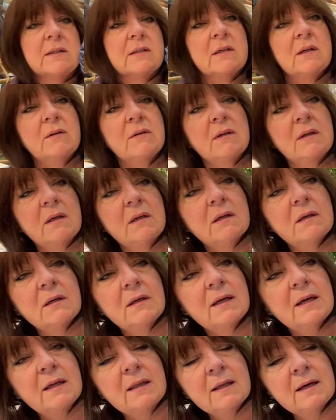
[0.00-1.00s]
I don't think you can
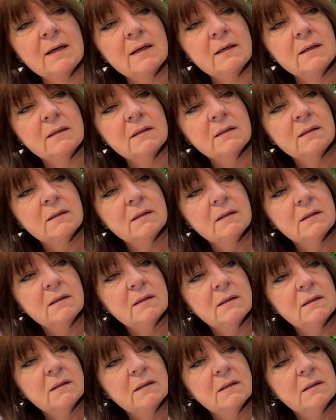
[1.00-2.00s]
get that.
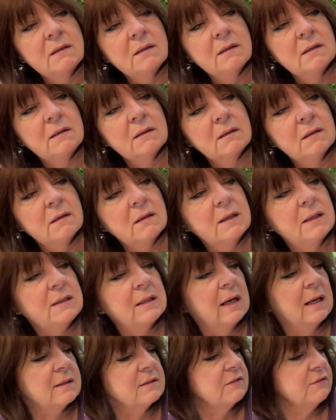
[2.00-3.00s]
It
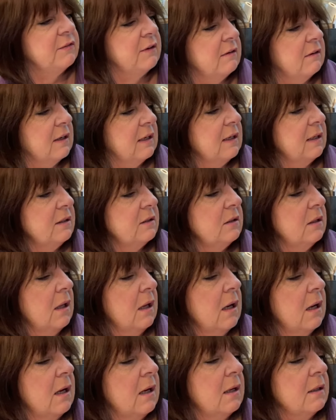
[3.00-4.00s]
has a very,
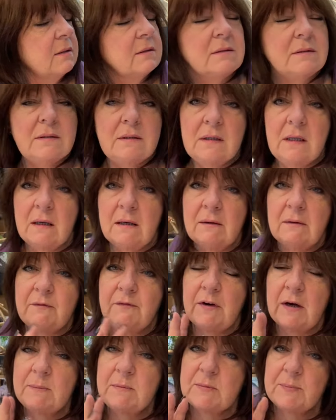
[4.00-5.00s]

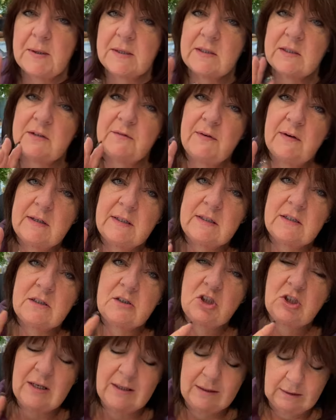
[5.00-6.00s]
fibre spates is a very
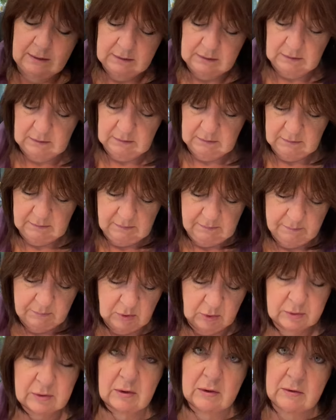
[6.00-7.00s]
gentle
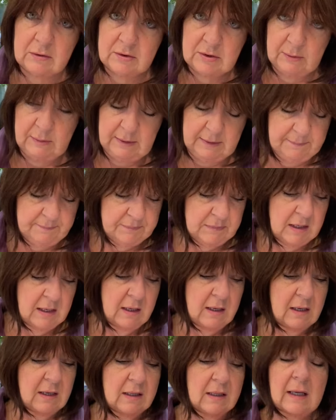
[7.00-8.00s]
mottle to it.
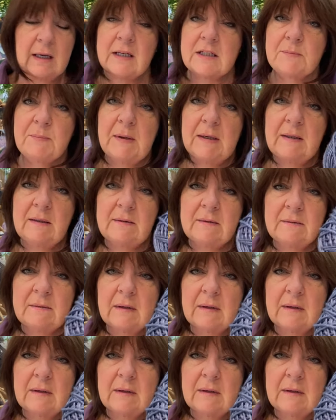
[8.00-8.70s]
Like it's been